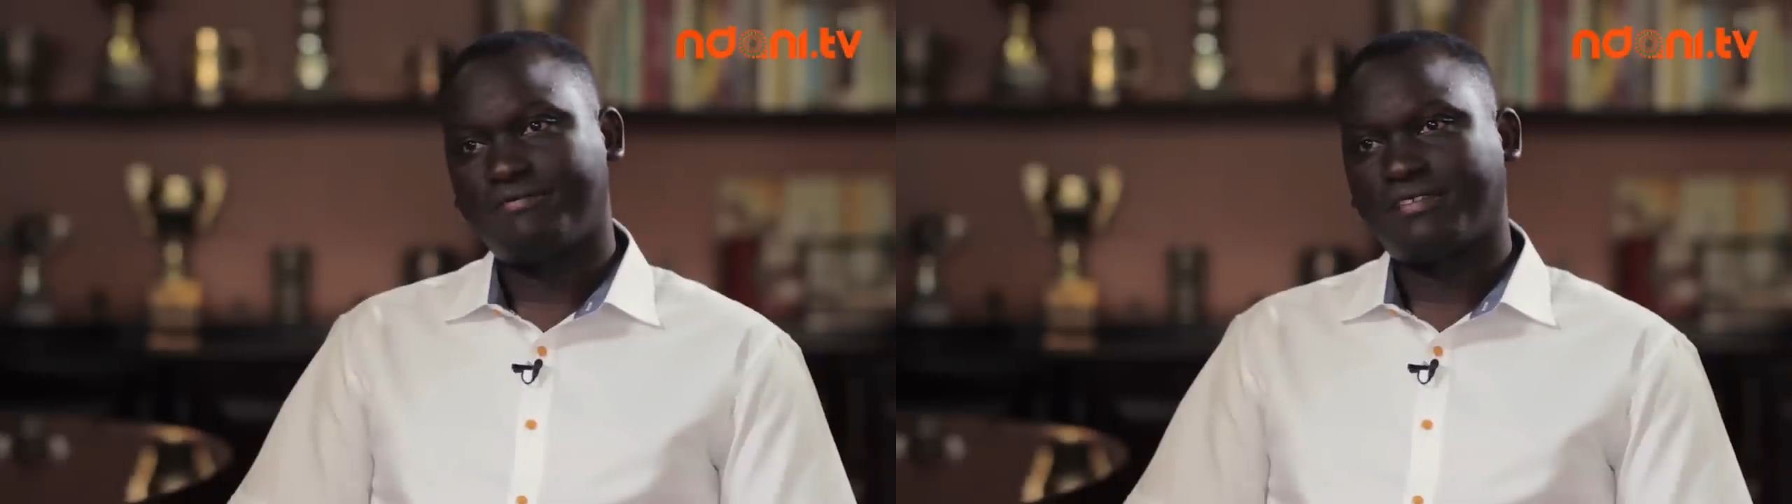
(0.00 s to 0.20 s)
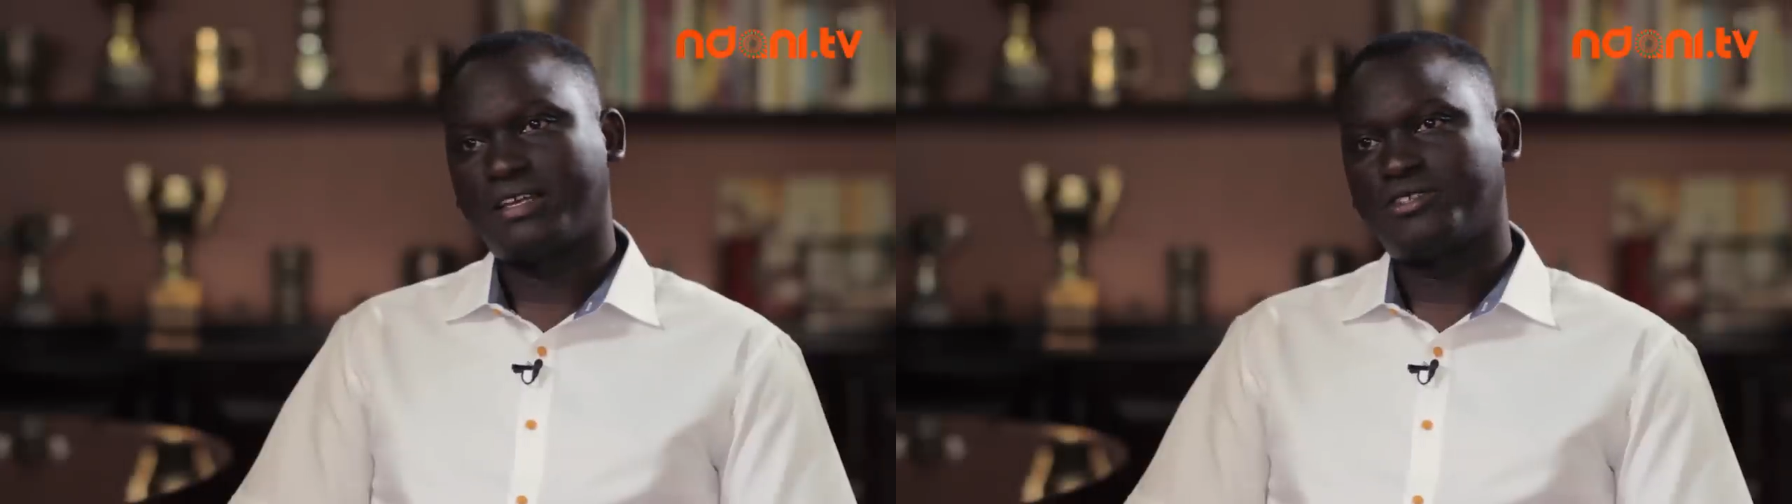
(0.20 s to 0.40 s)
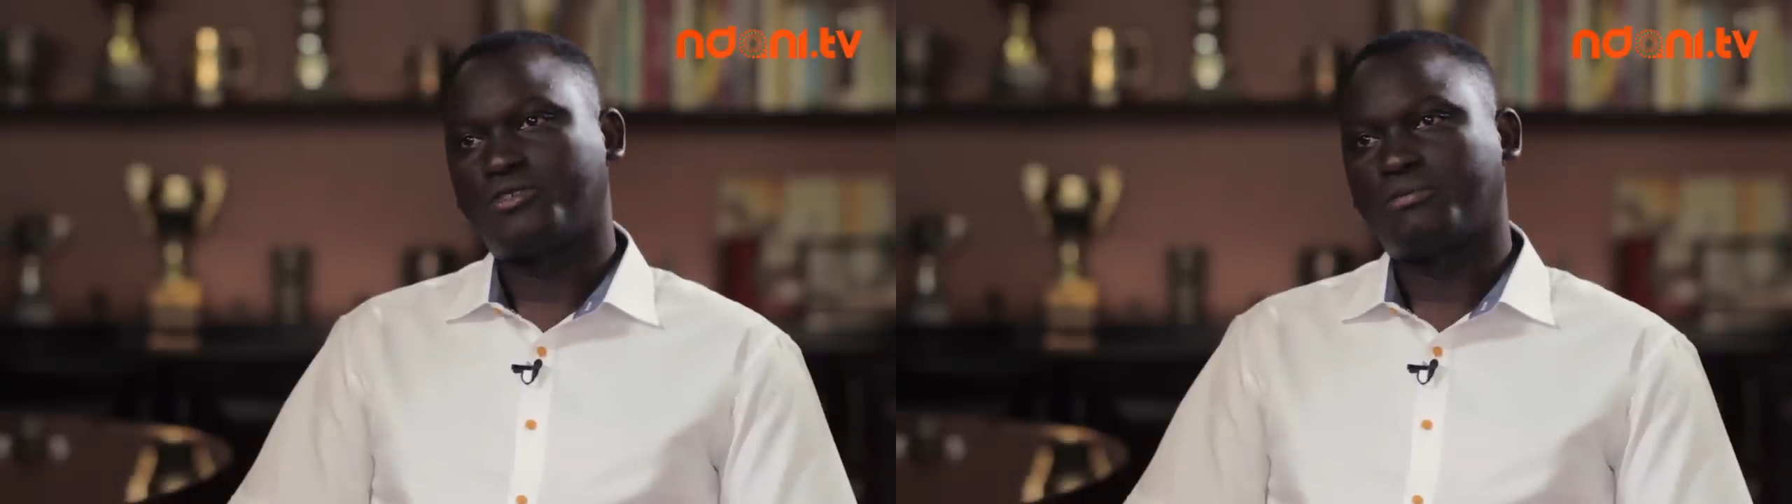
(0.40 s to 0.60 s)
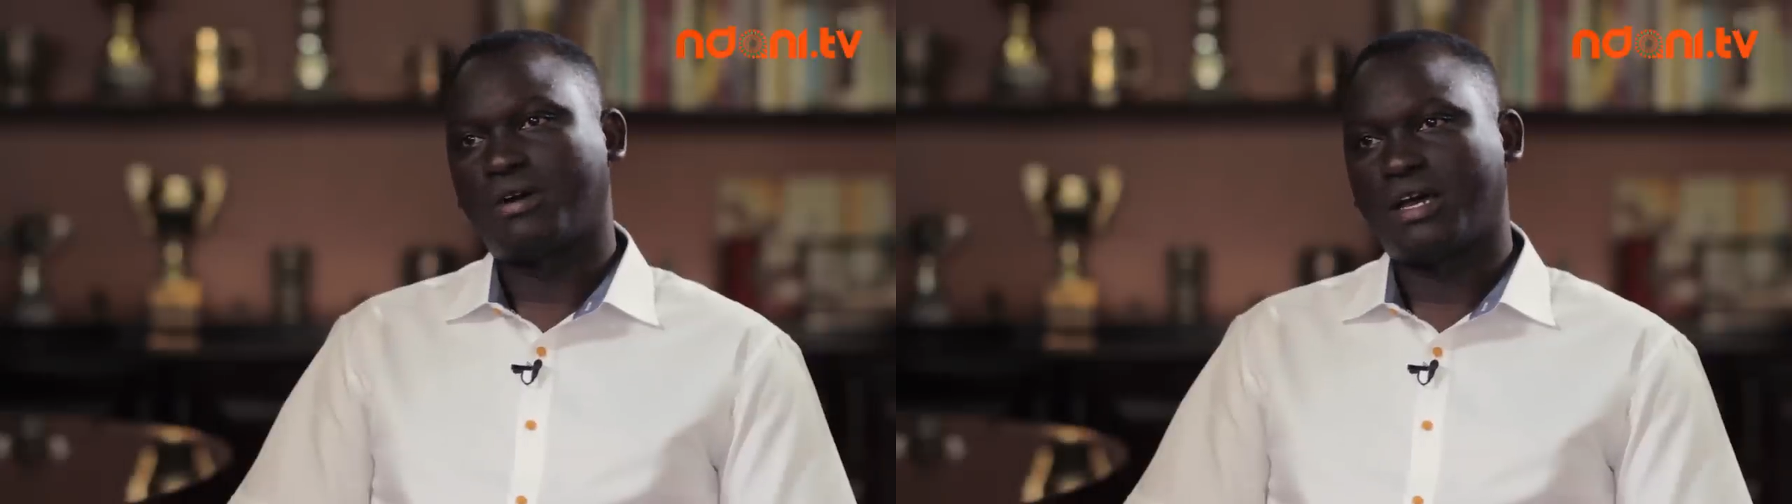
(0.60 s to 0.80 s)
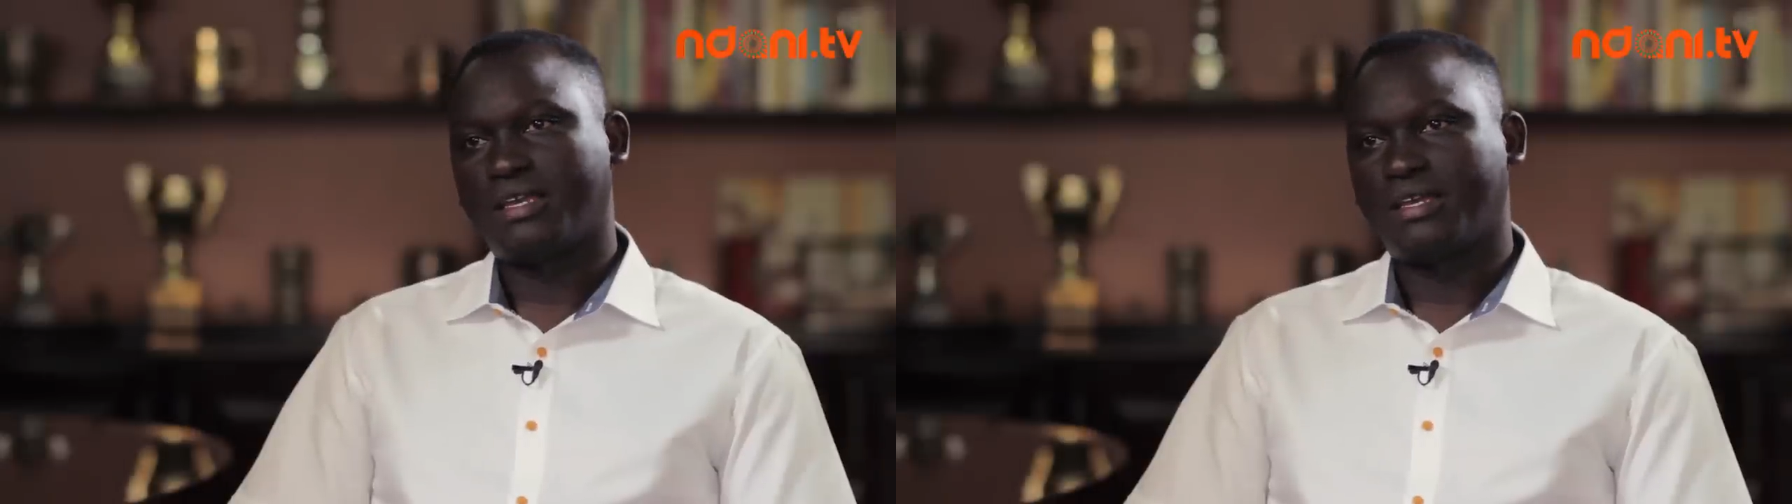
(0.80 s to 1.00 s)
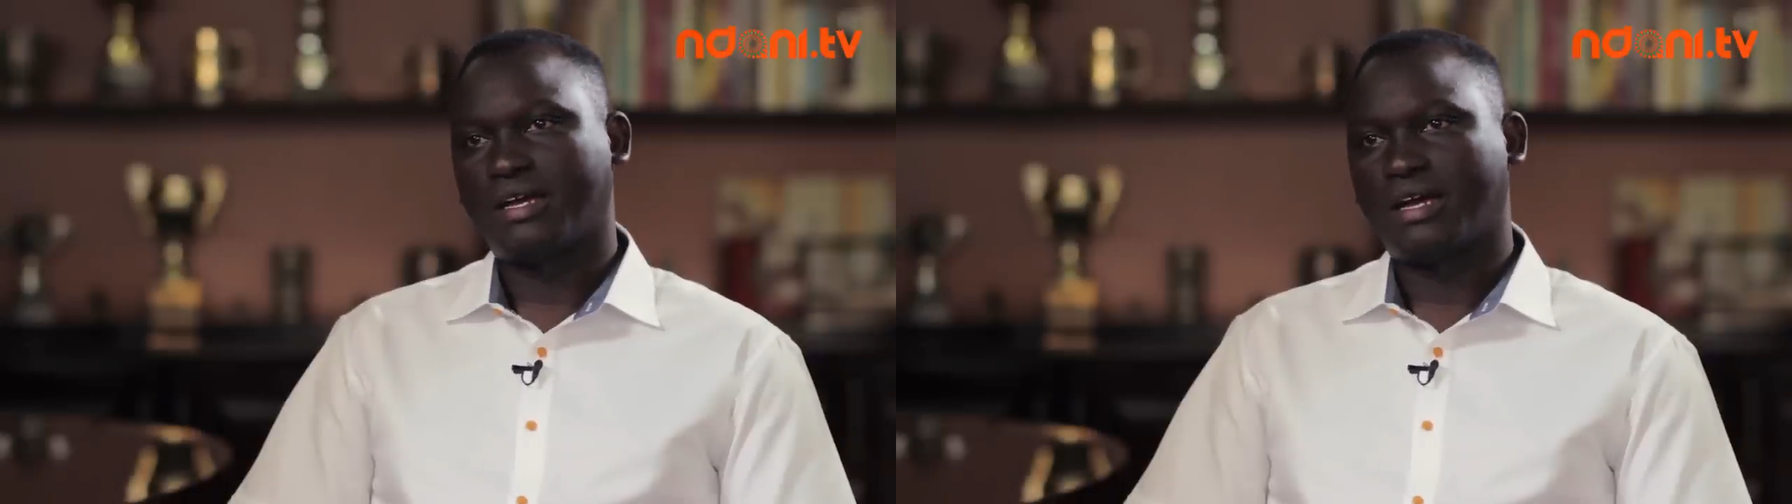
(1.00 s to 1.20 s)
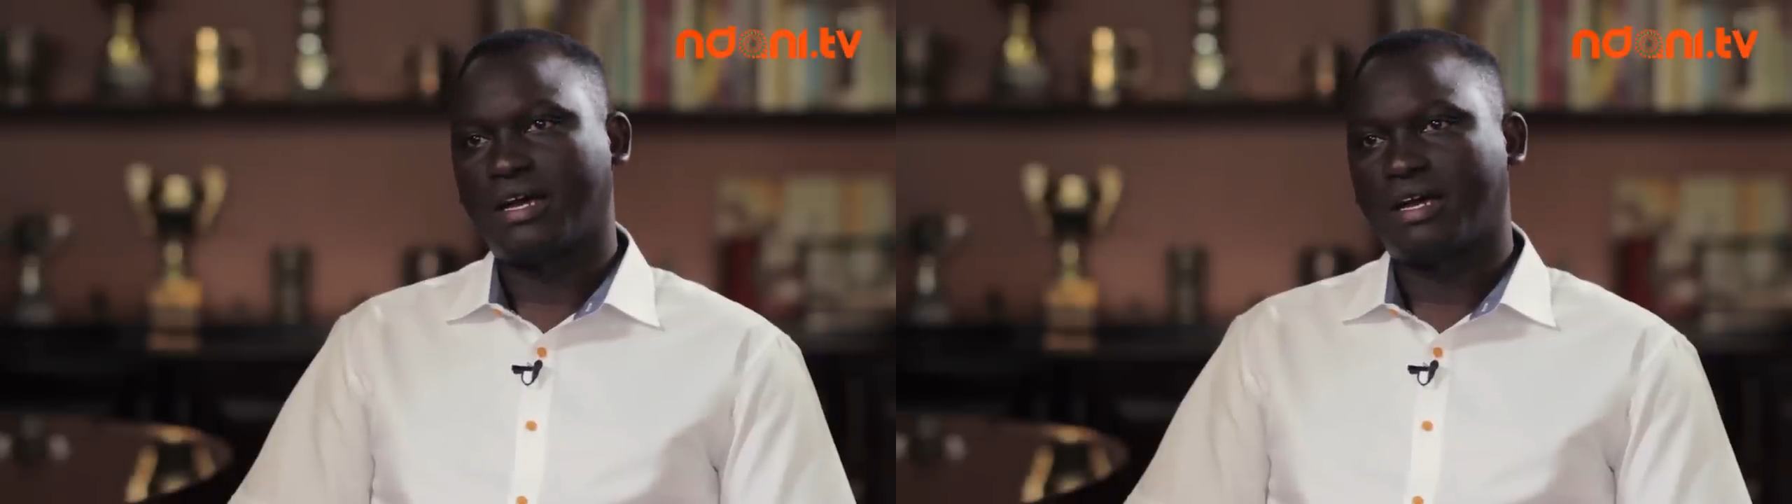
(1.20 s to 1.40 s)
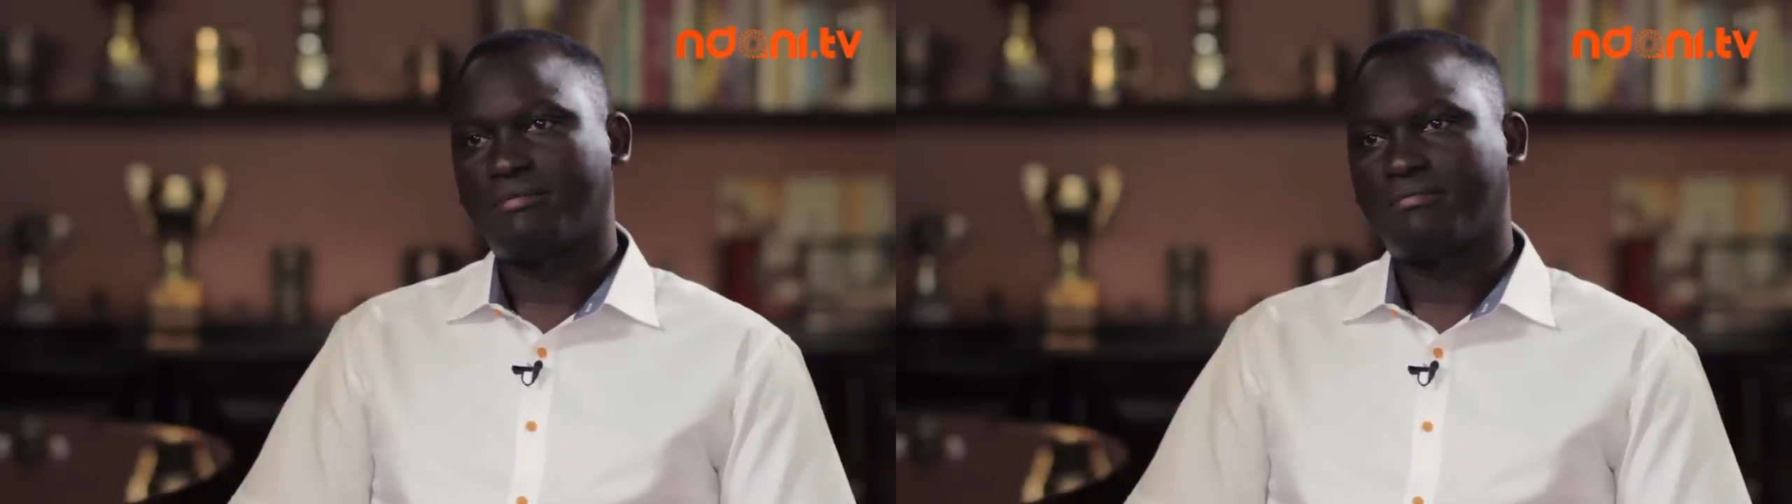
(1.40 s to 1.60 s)
advice to
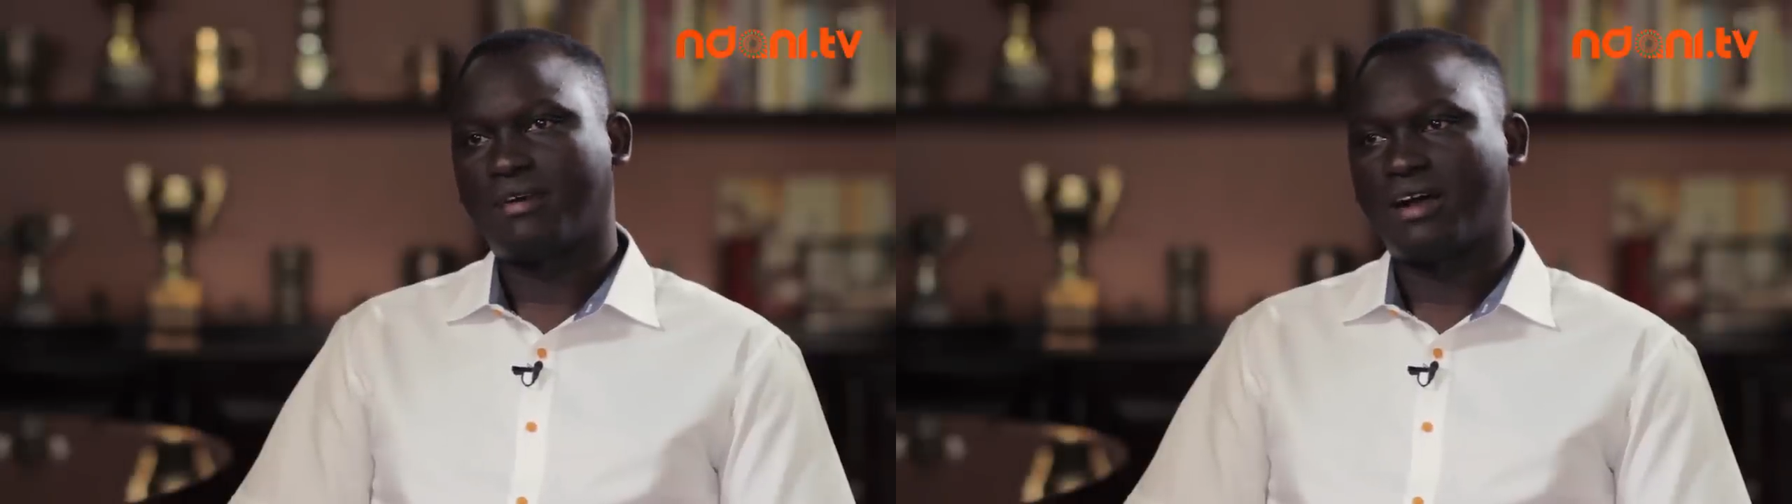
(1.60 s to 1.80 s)
my